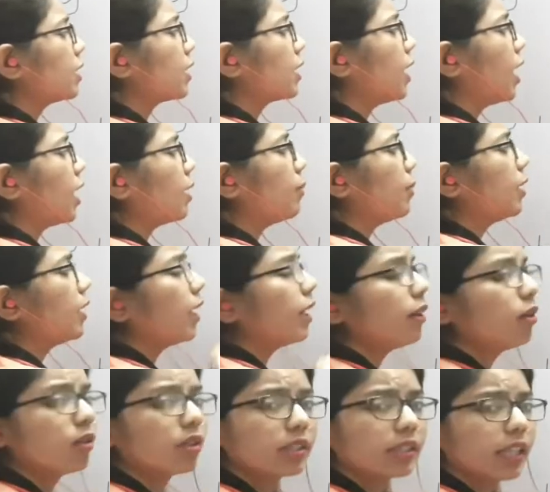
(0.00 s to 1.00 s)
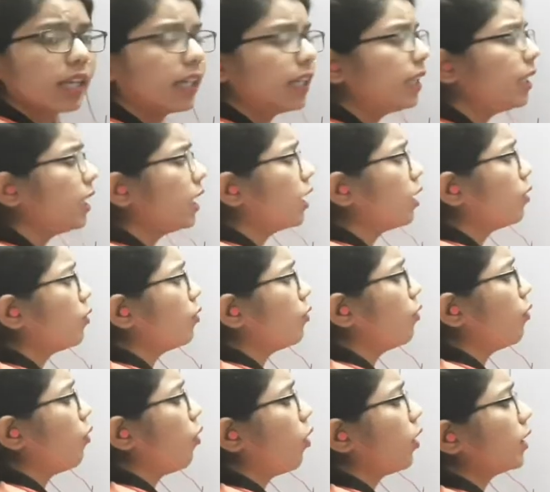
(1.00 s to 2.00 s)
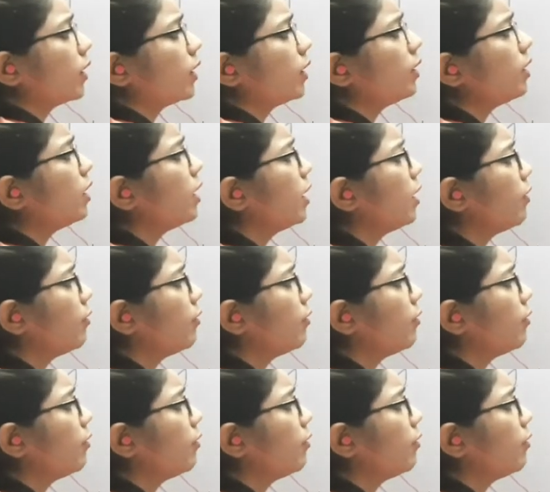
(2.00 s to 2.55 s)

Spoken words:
carbon dioxide, water,